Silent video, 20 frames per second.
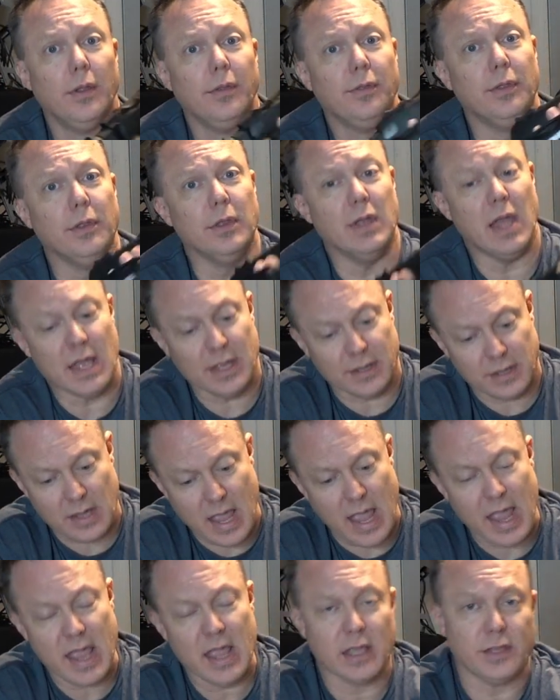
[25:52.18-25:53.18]
The
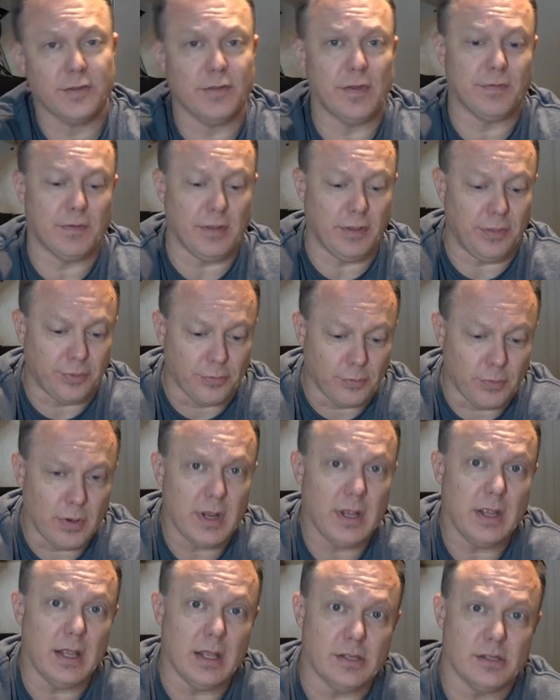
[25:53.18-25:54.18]

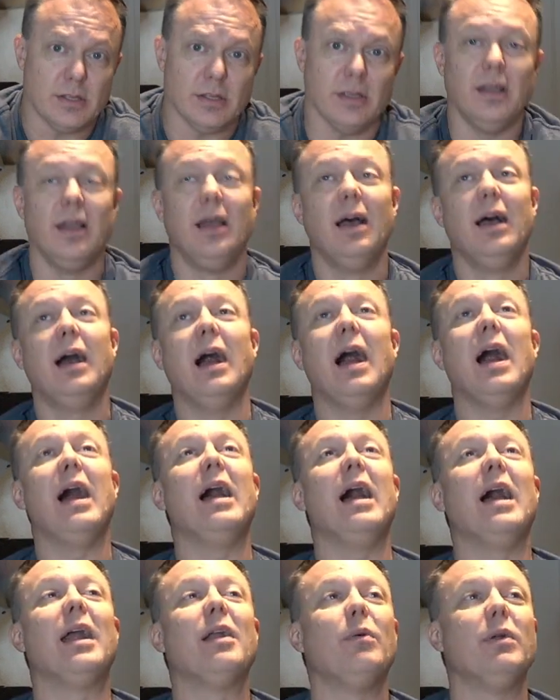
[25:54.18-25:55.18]
AX53 is.
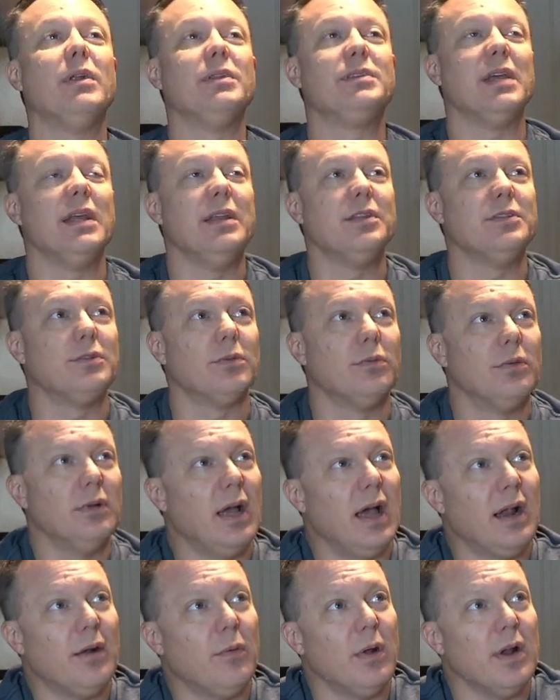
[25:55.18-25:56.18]
I don't want to say this.
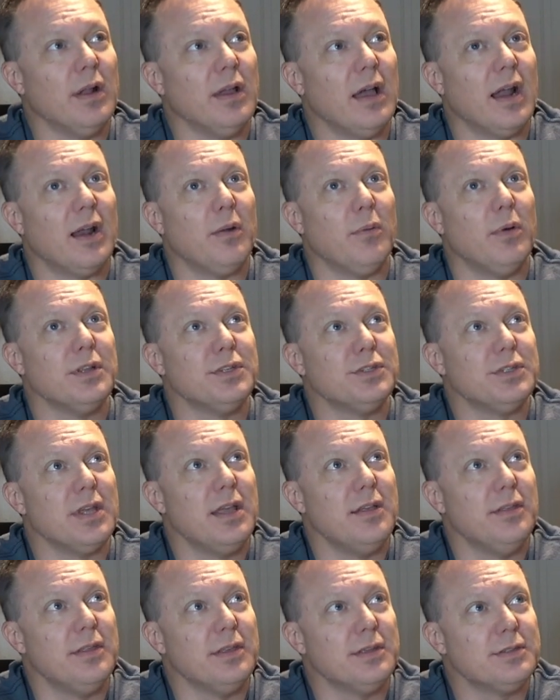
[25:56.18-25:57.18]
I don't want to say
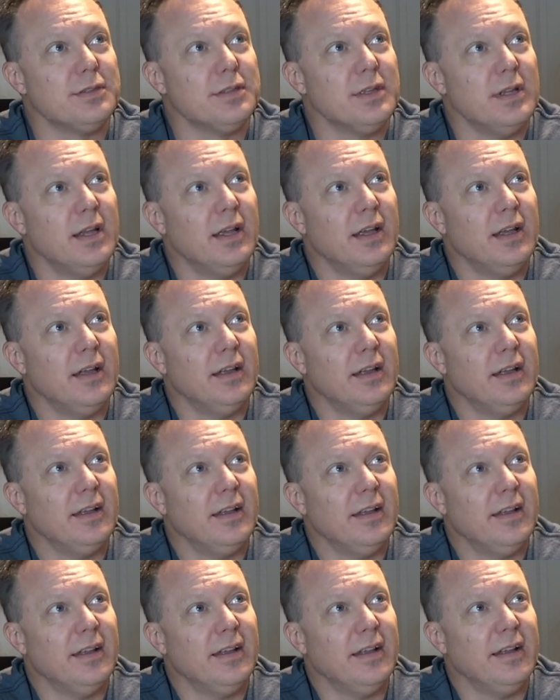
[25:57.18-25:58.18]
this
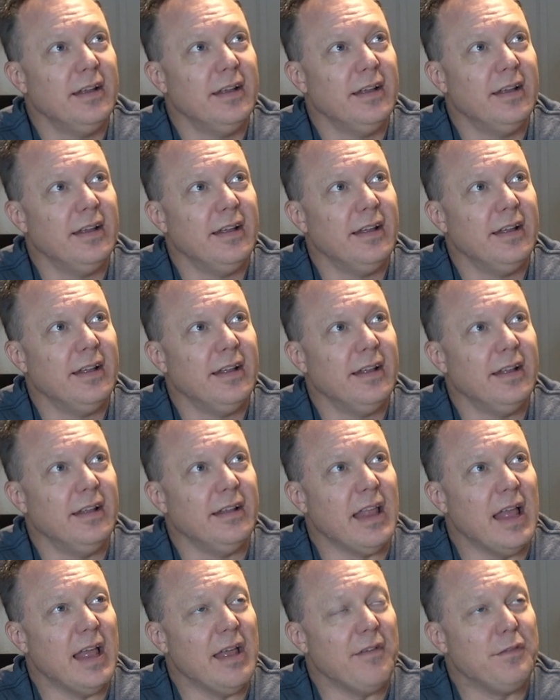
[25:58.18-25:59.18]
and
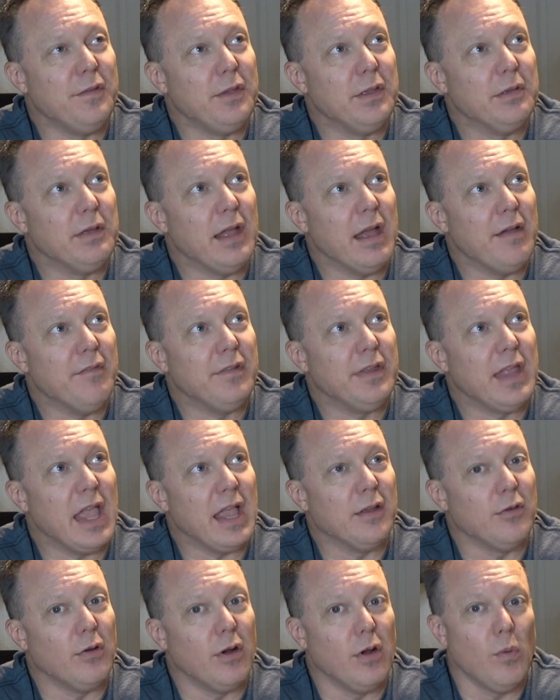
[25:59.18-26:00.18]
have it
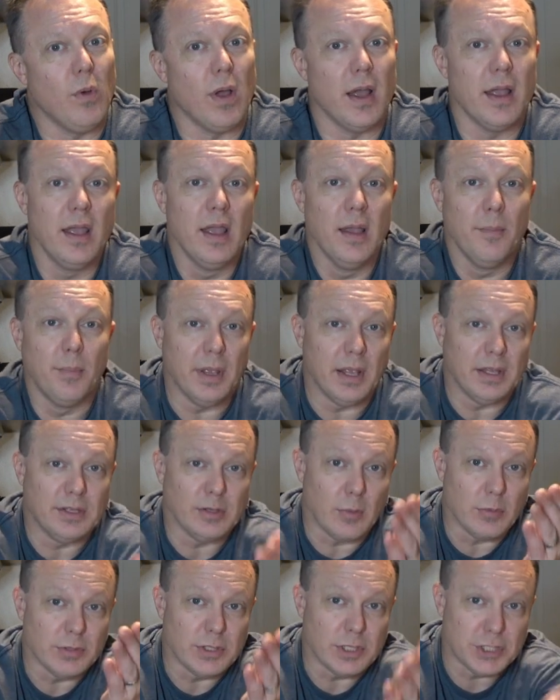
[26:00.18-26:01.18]
taken the wrong way. But it's
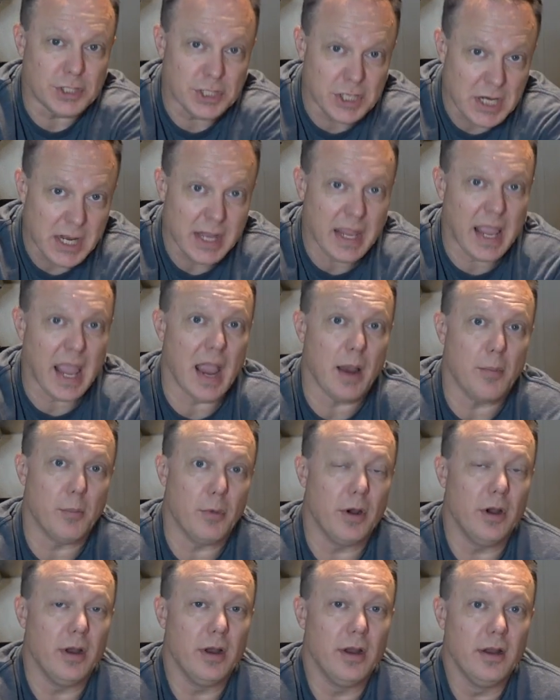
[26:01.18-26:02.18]
almost a cheat camera.
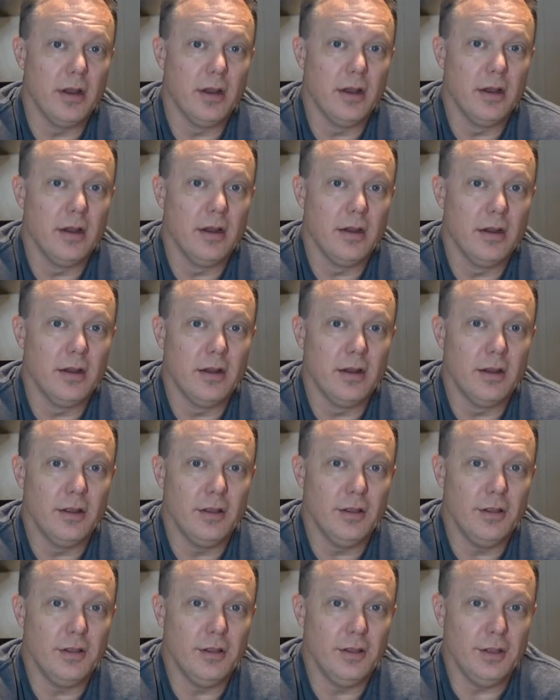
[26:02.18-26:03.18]

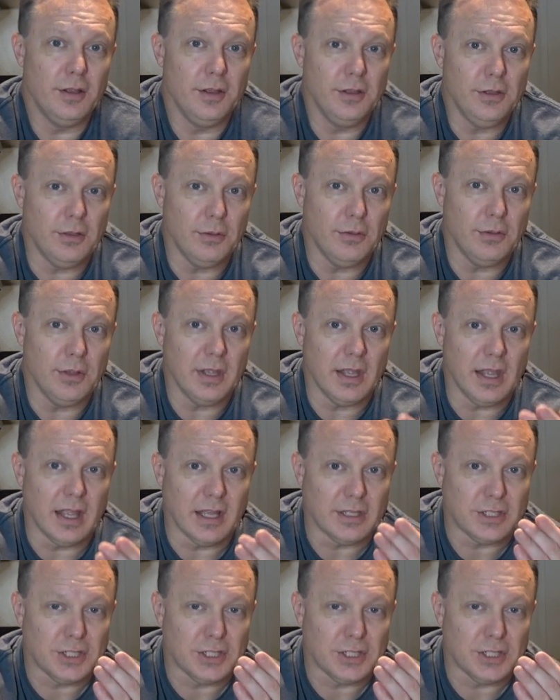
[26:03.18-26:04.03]
It